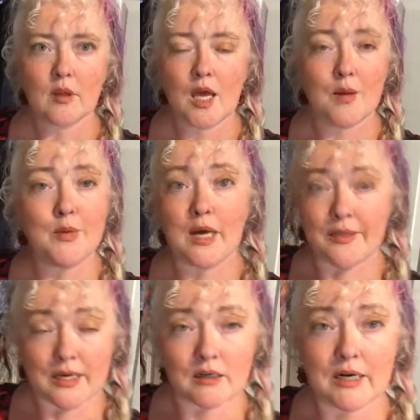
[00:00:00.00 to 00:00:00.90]
I'm not
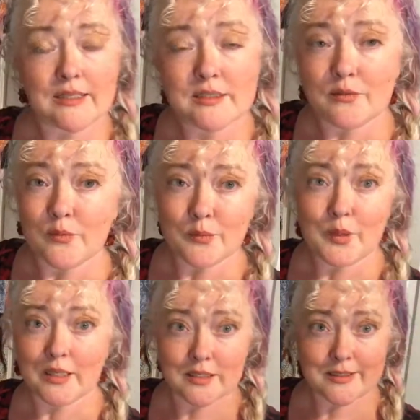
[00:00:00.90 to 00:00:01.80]
that aggressive.
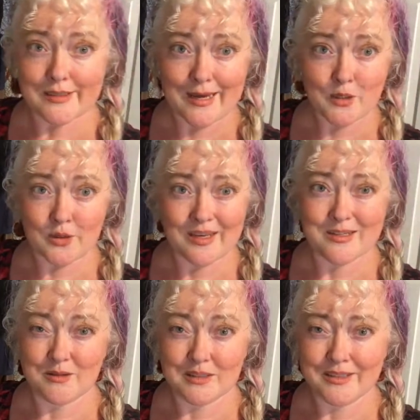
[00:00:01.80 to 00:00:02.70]
I actually had
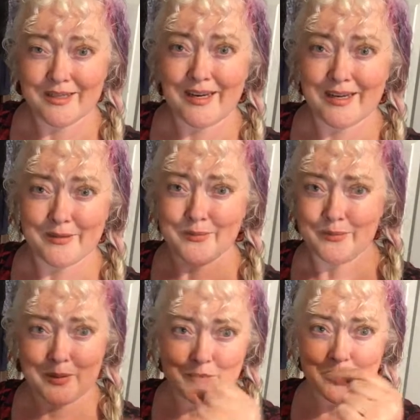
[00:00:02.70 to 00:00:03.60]
no idea. I
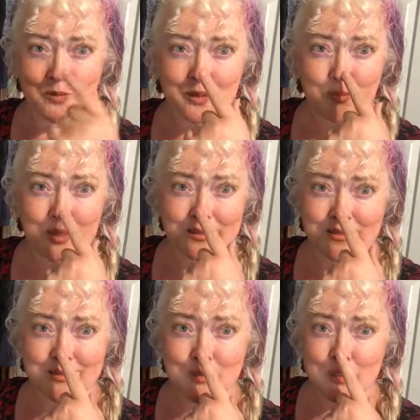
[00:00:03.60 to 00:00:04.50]
bumped him with a button
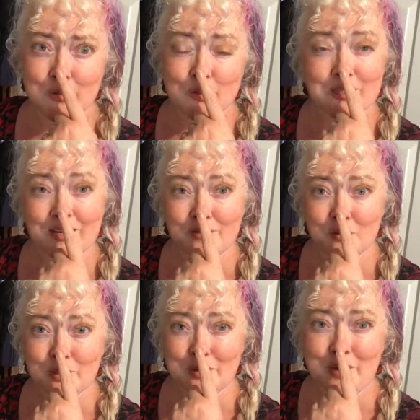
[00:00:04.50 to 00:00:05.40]
on his nose. I felt
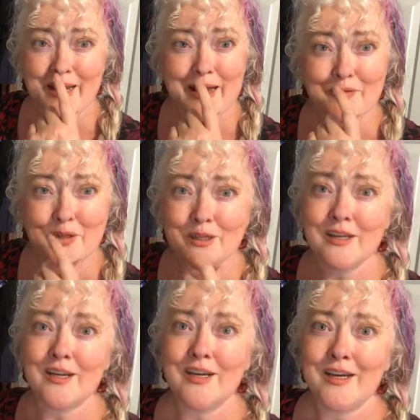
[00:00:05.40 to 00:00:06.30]
really bad after,
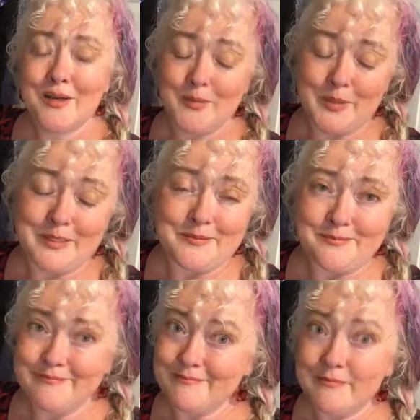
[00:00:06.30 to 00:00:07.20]
but
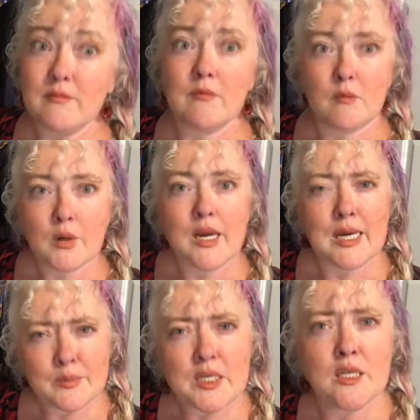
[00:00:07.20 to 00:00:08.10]

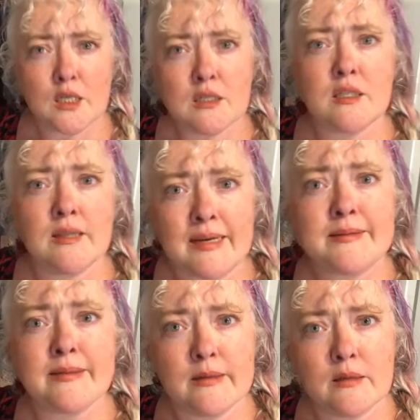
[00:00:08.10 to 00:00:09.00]
perhaps he learned a
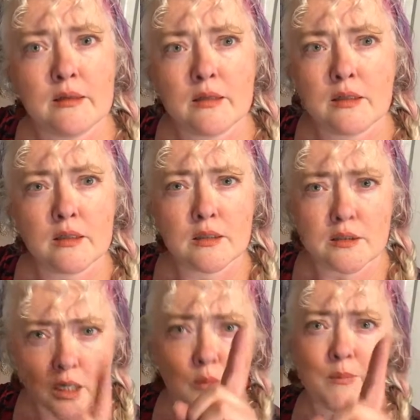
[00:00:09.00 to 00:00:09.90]
lesson.
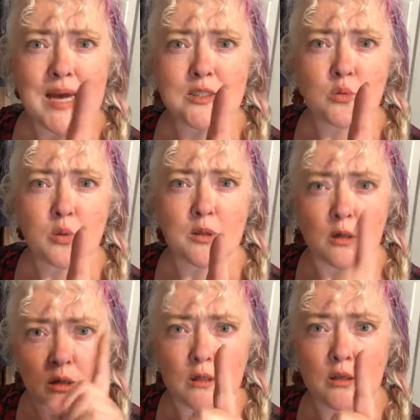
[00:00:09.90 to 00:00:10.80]
Don't mess with a
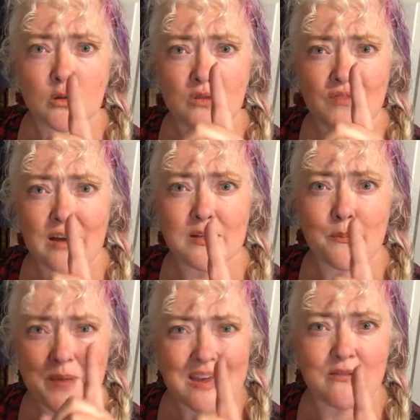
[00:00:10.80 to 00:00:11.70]
girl who's found a
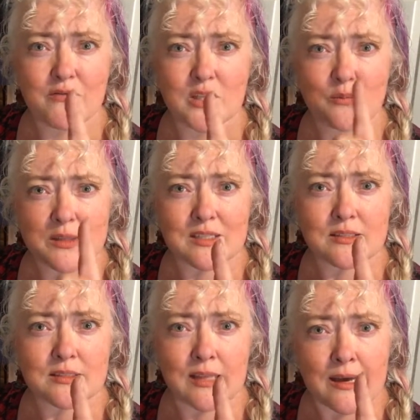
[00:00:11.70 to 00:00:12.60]
bin full of
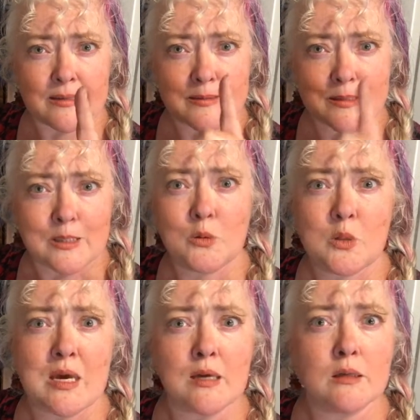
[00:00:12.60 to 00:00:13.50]
plus-size
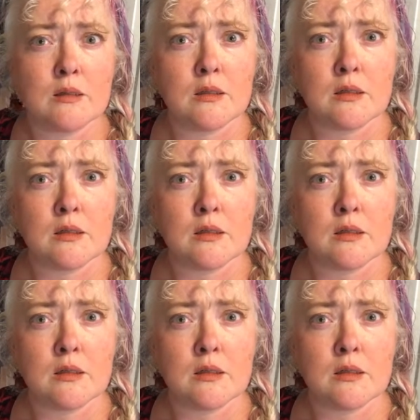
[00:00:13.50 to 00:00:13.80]
clothing.